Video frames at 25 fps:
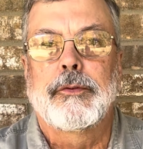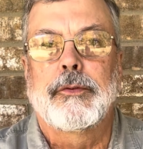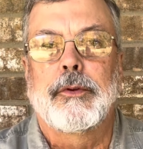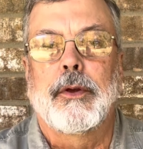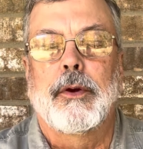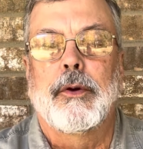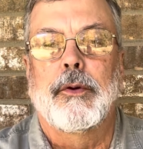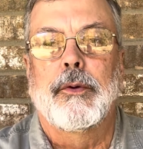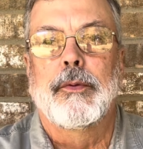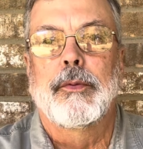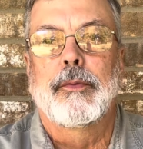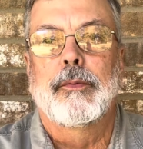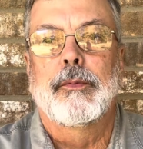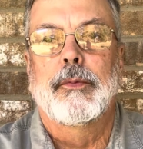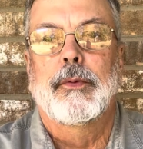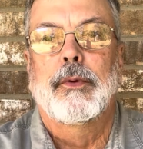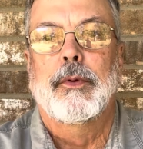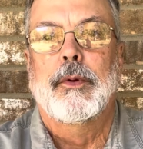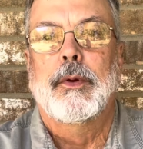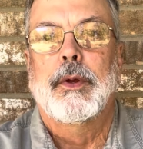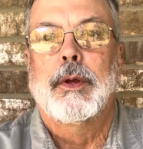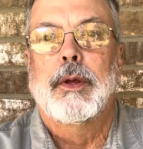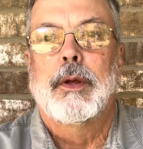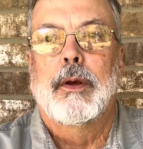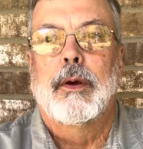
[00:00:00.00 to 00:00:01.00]
So
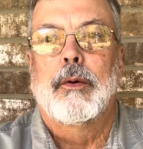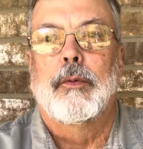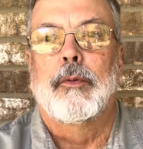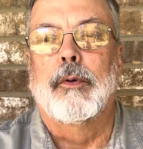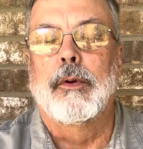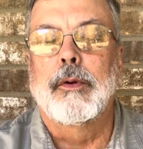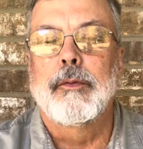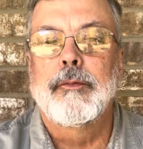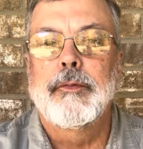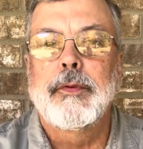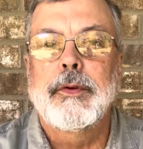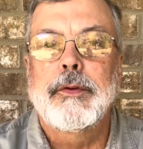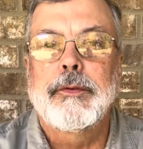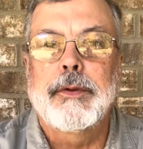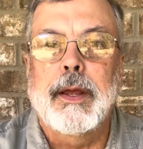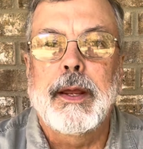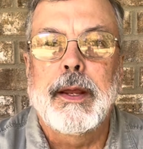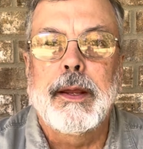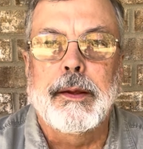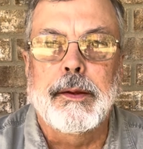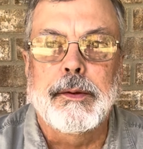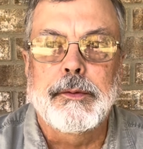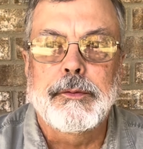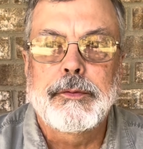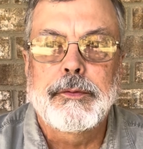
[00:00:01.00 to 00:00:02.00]
one of his
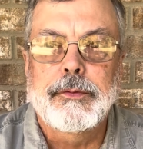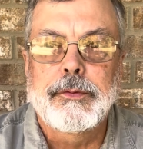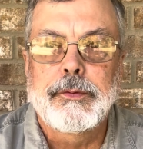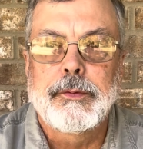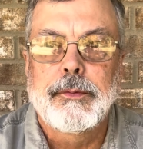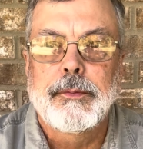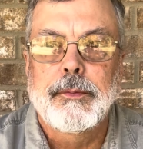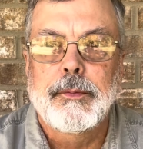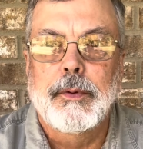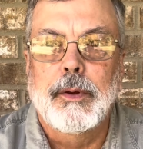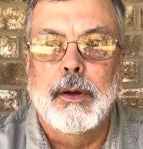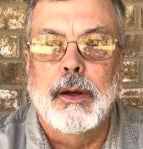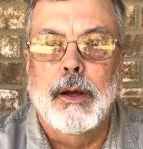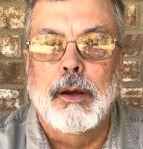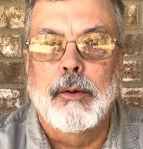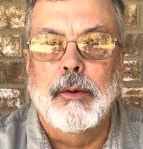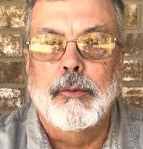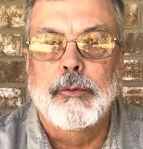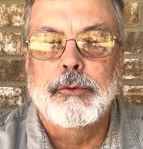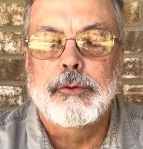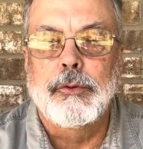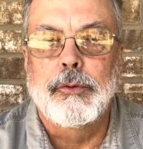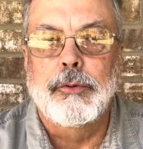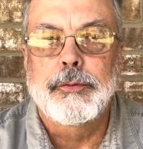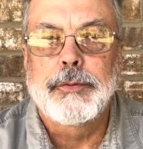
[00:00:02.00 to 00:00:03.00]
aunts
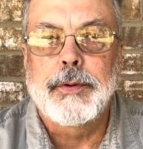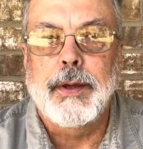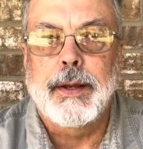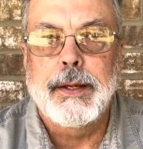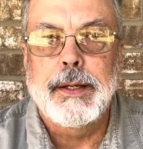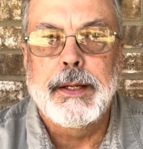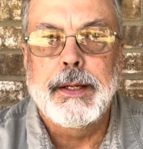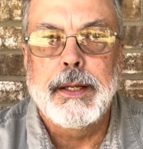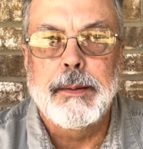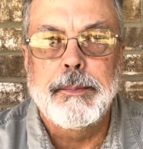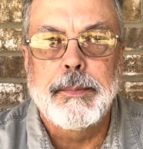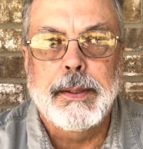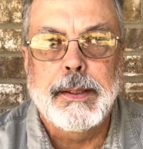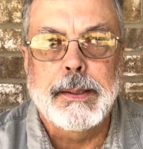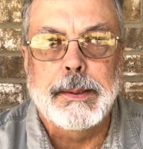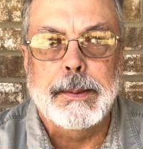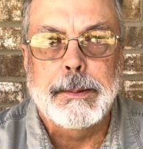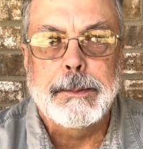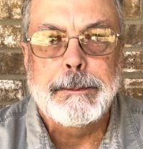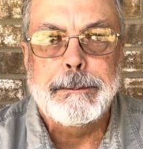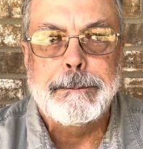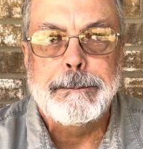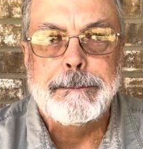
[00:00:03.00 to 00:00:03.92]
was going to take him in,